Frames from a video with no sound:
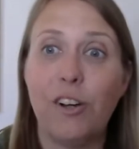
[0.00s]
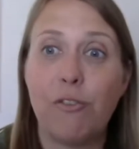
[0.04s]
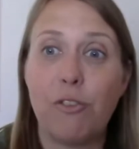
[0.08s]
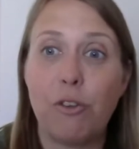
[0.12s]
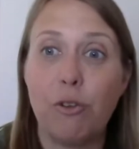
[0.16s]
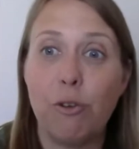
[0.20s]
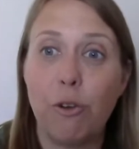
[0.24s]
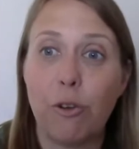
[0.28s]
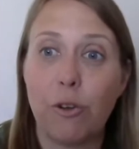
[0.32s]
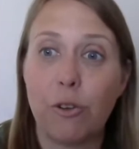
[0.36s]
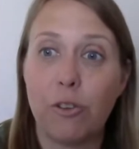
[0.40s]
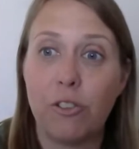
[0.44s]
If
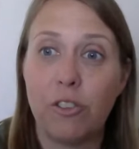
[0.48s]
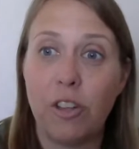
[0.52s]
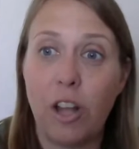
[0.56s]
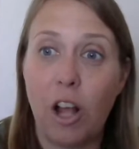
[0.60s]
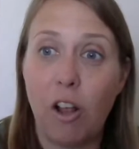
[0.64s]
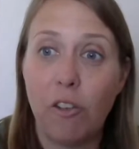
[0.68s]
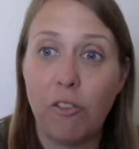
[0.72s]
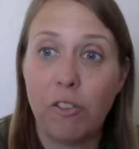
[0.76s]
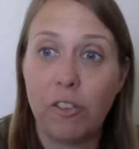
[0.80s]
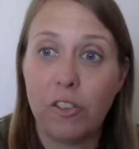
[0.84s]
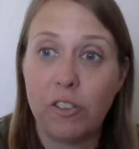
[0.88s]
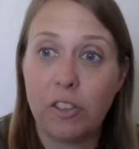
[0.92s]
you go to
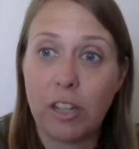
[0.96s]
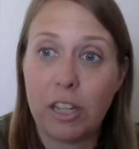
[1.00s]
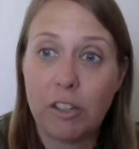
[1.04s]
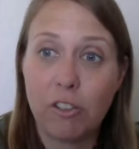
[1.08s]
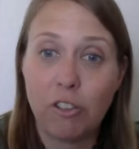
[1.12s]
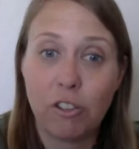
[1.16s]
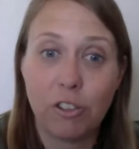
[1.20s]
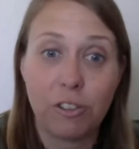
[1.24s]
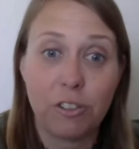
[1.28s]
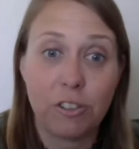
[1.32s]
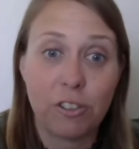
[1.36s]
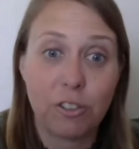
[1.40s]

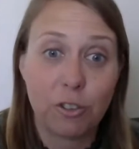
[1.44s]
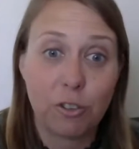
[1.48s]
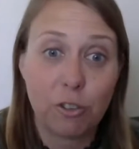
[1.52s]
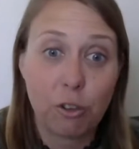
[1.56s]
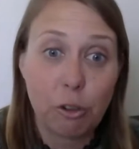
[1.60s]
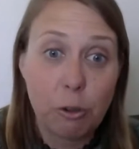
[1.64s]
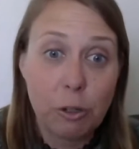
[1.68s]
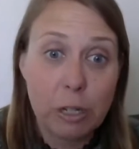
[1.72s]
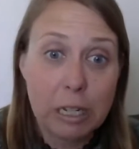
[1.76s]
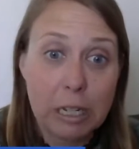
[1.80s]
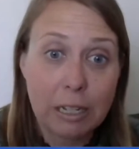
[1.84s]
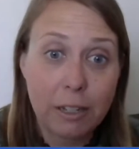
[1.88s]

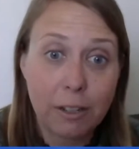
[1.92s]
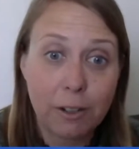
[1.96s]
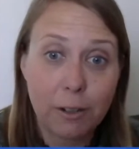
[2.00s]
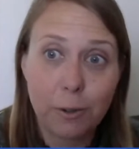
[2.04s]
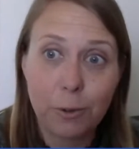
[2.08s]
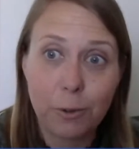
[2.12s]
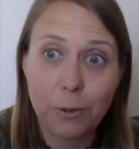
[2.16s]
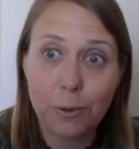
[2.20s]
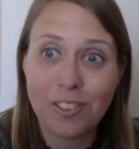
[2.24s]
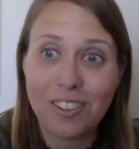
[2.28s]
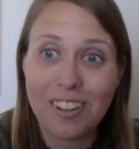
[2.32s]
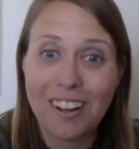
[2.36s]

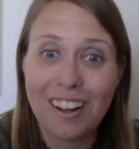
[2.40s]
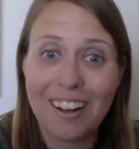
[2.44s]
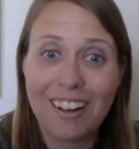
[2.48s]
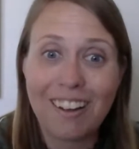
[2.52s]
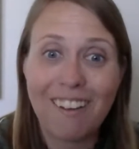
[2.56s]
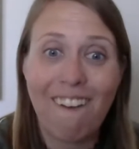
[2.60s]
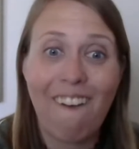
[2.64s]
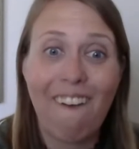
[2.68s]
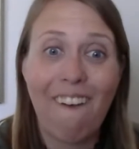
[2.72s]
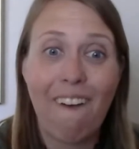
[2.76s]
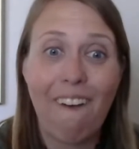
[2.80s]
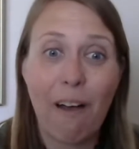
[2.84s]

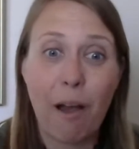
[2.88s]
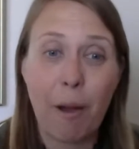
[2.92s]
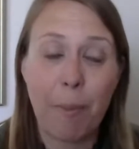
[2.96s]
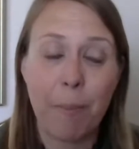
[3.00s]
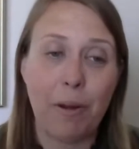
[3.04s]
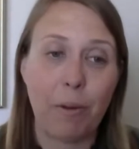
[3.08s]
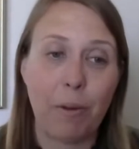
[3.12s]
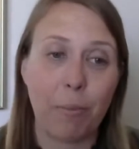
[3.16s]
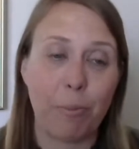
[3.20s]
selfascensionstudios.com,